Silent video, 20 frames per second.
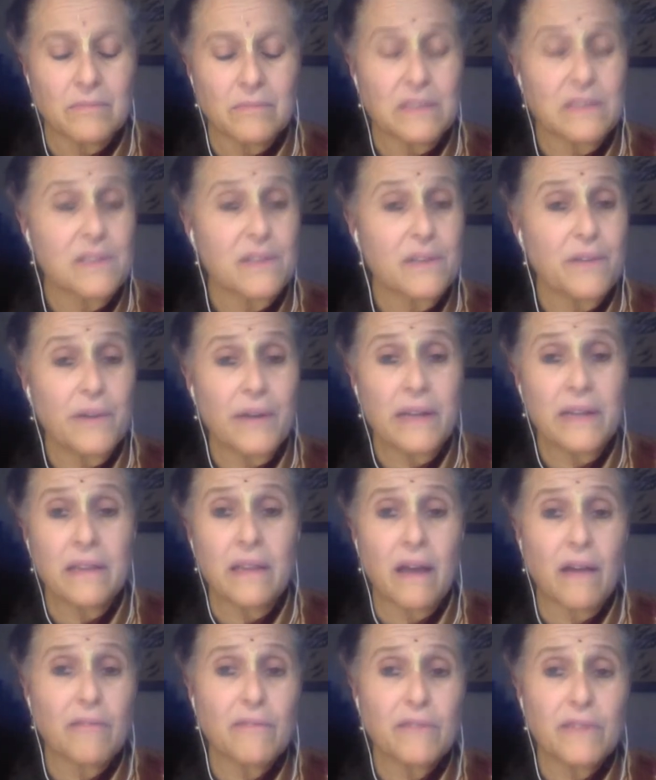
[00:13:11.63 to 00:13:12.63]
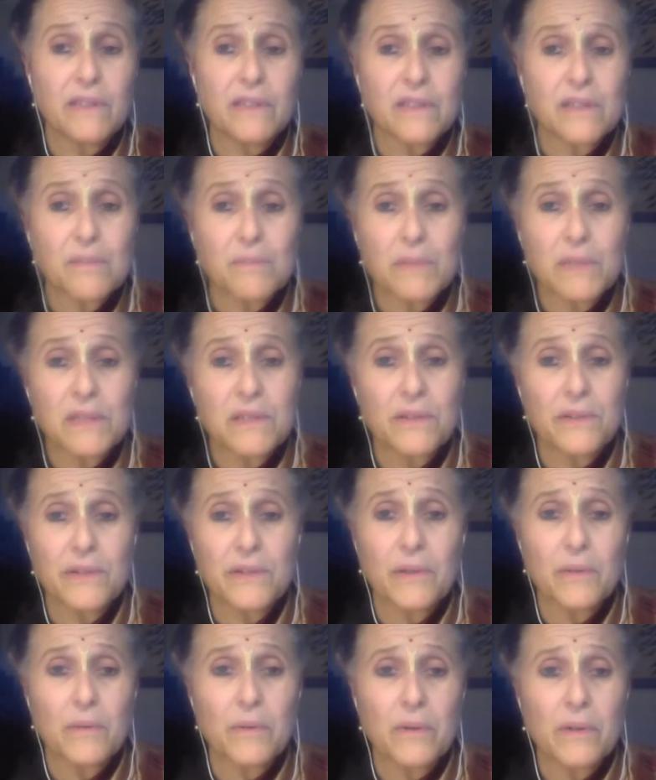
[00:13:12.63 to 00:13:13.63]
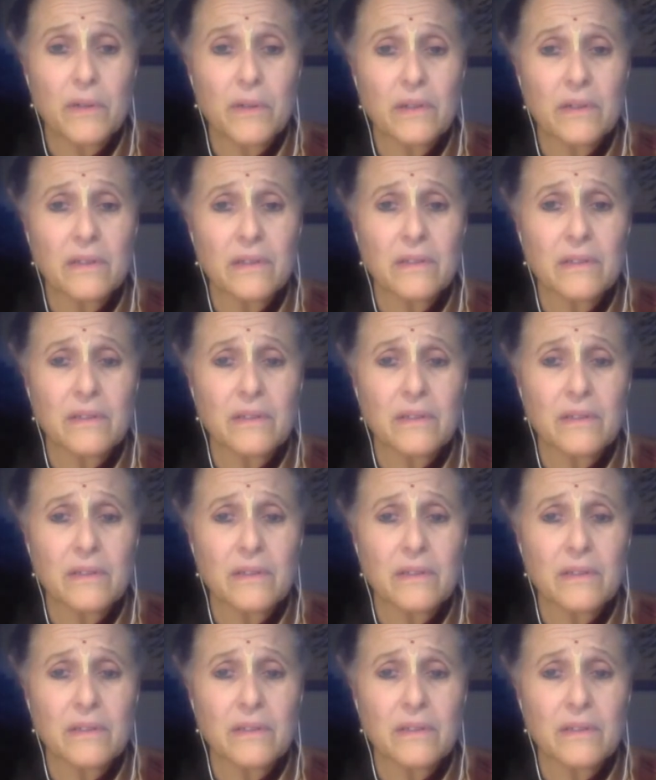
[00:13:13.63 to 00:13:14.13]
Is there any love in this material world?